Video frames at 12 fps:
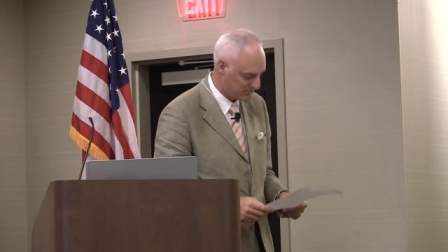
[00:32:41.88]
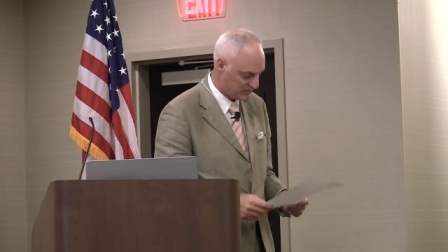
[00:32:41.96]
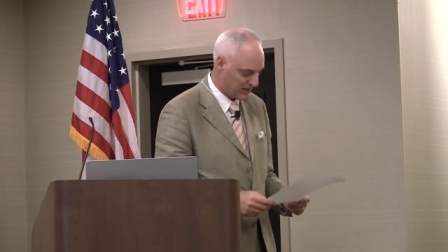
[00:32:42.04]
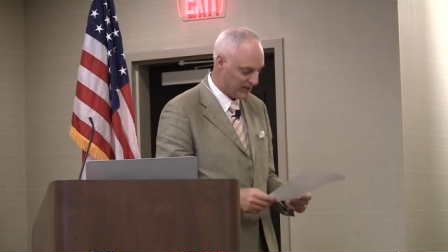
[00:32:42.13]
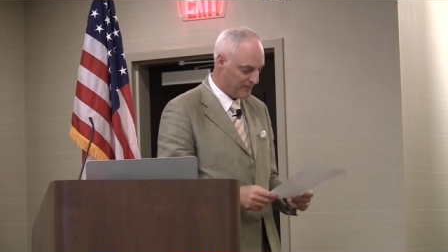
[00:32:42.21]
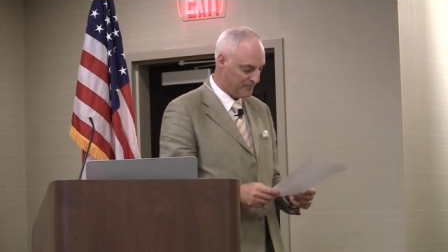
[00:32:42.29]

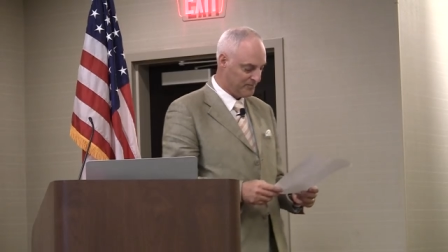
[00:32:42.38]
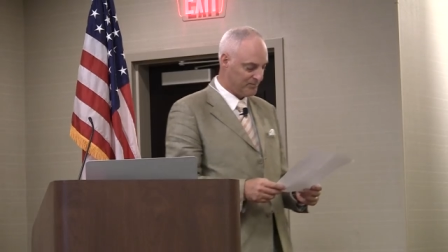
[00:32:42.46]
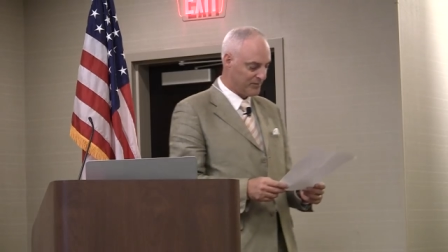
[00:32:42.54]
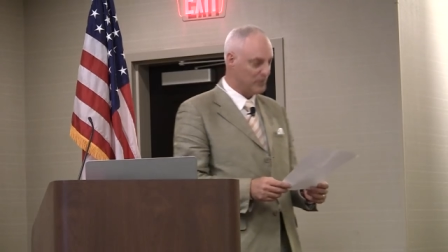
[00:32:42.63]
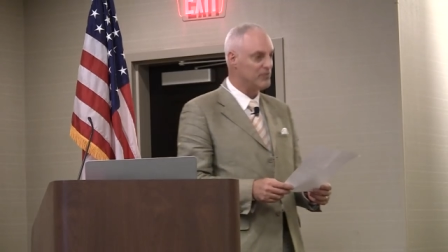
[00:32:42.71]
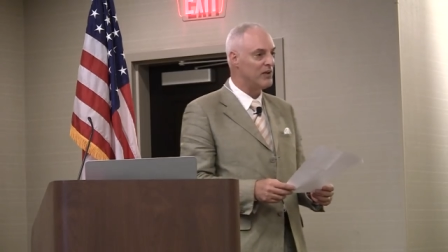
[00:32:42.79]
Okay?
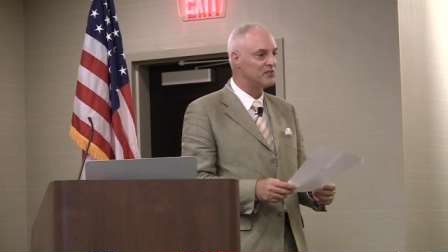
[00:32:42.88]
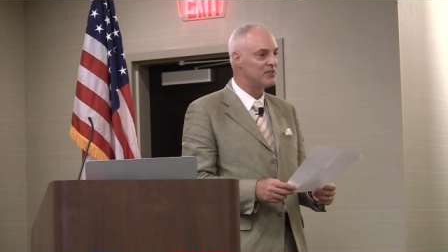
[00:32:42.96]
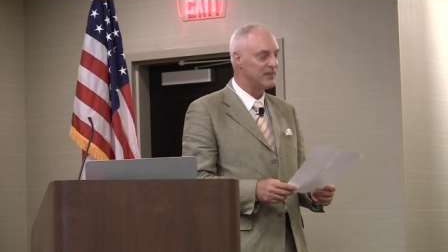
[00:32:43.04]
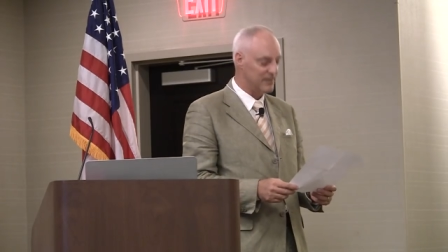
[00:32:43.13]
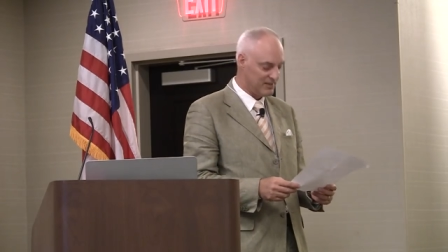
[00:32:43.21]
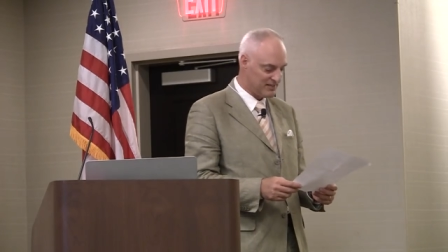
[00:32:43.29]
We've all
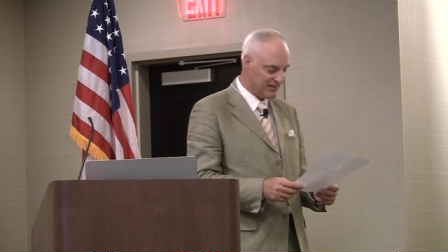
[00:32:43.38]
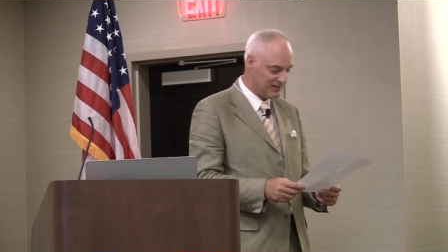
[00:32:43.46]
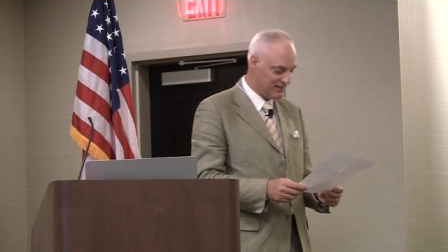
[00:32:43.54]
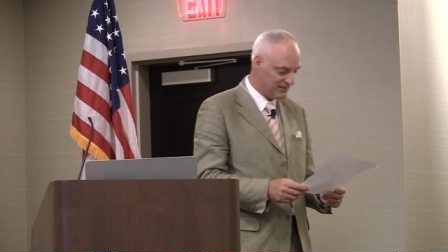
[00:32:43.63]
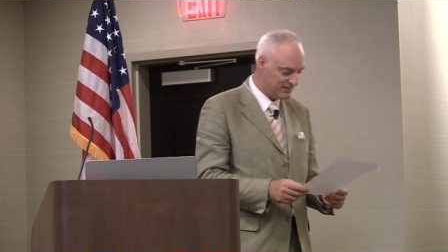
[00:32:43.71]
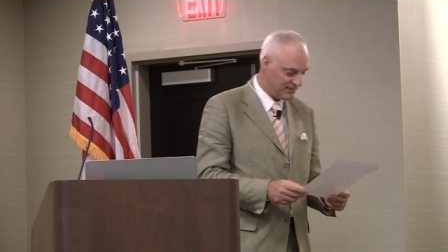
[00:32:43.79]
seen things like
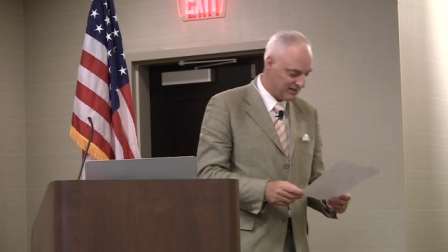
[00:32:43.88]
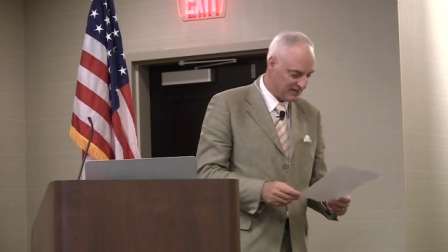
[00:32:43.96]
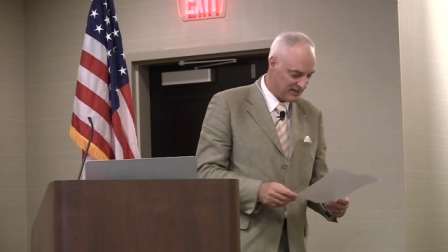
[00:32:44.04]
this.